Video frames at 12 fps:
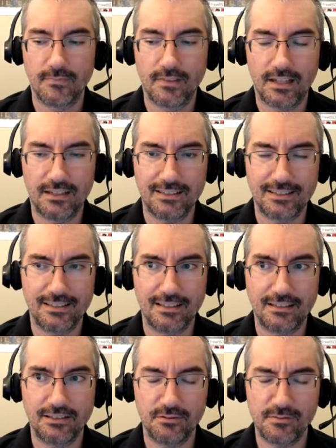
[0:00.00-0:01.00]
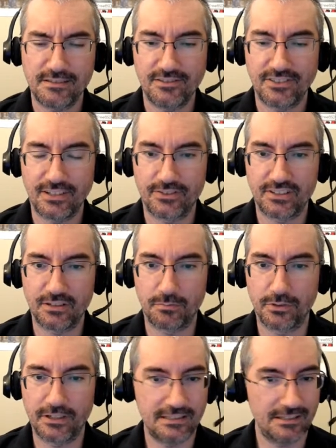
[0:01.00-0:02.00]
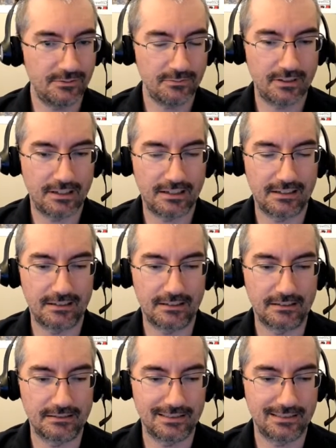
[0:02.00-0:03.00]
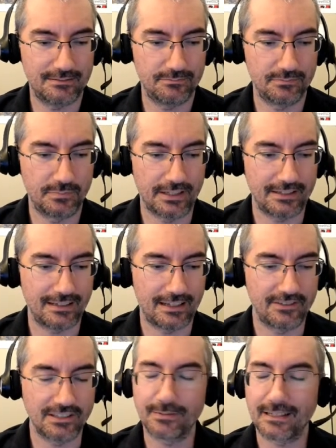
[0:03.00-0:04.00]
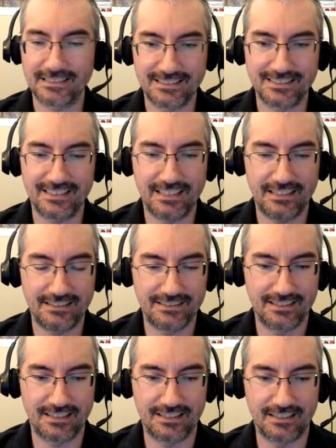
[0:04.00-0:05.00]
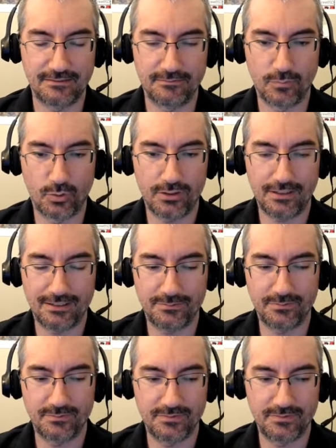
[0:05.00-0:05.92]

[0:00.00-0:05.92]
The Ubuntu stuff's still pretty new, but I'm expecting to see more.